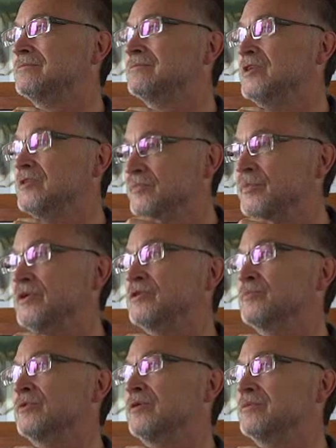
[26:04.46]
That's the
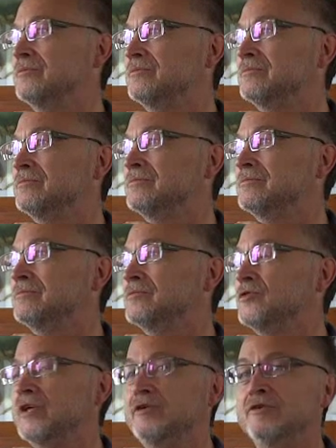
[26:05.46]
biggest problem.
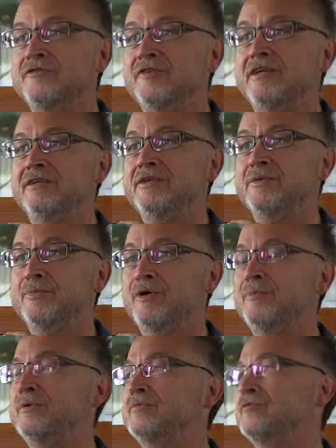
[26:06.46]
You cannot find any
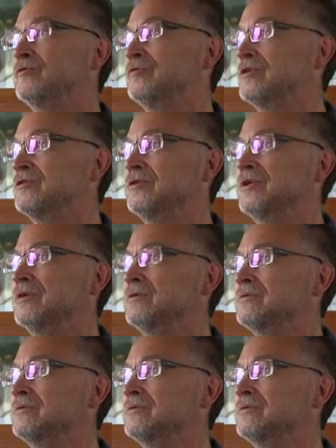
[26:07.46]
problem for what you are.